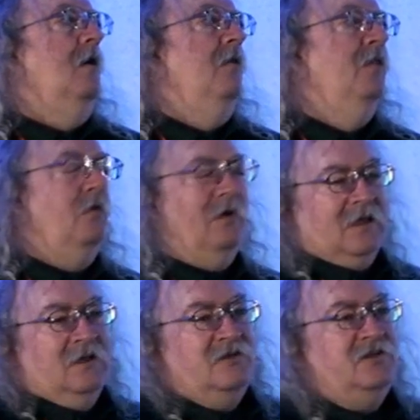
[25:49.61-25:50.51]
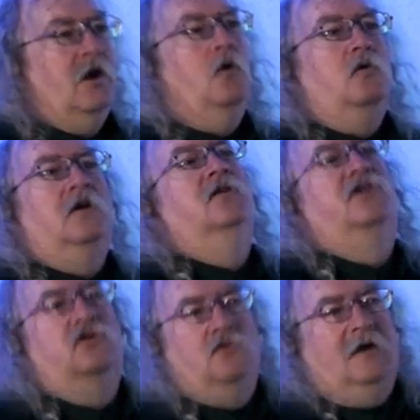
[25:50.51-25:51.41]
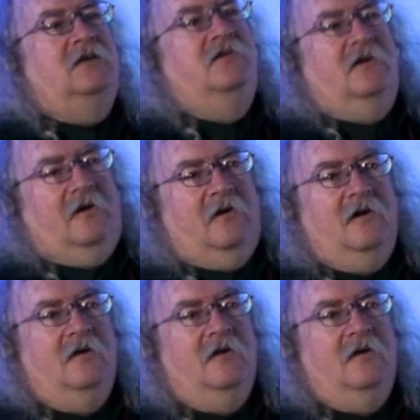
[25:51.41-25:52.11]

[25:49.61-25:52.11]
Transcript: There is no constructor.